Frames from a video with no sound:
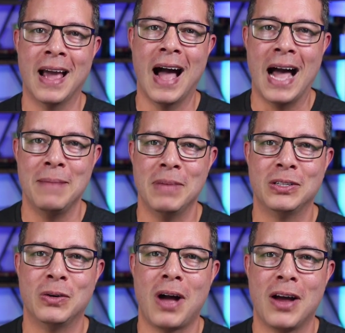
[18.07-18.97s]
I'm Mel
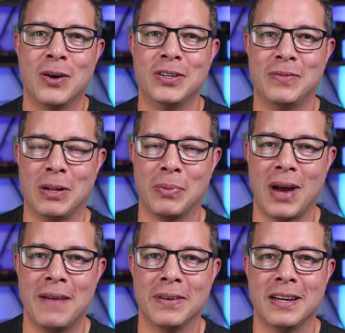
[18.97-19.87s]
Delgado, developer
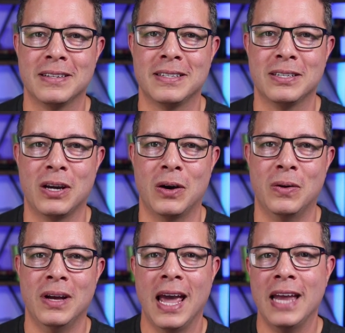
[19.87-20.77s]
advocate at Cisco,
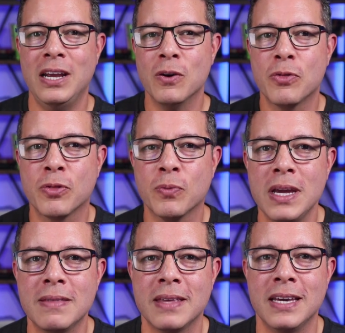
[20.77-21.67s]
and here are three
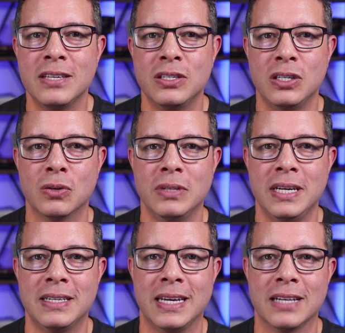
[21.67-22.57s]
things you'll
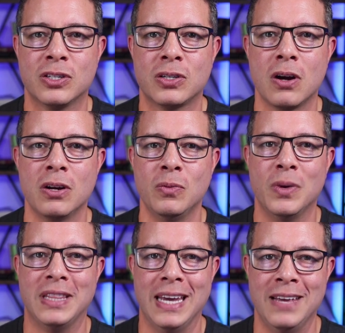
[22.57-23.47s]
need to get started
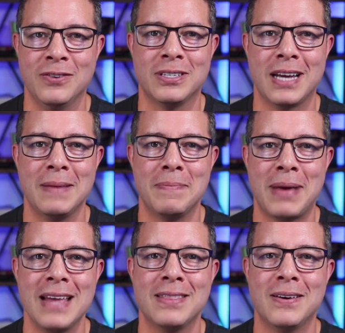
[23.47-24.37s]
with the Intersight
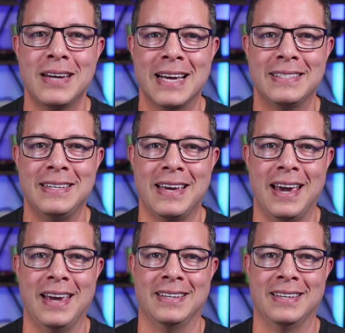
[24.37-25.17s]
Python SDK.